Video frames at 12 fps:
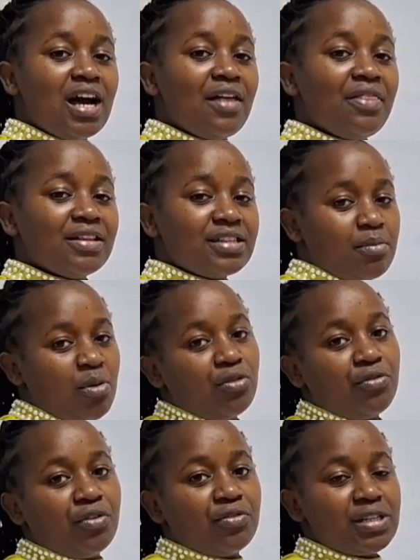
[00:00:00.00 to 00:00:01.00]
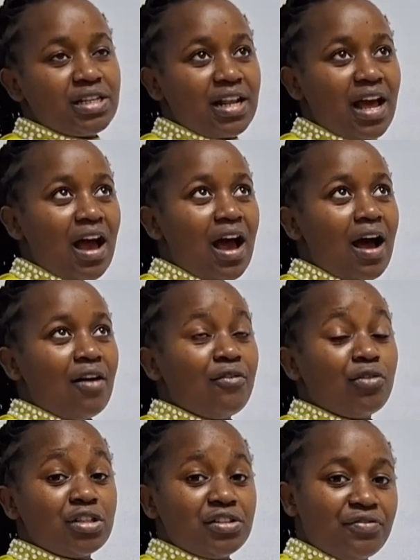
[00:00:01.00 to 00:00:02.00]
That's about
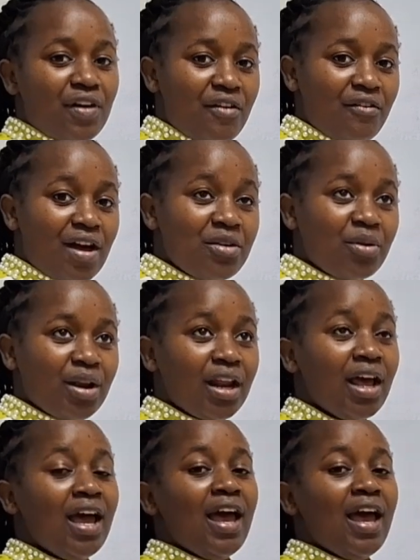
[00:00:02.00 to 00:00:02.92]
4,500,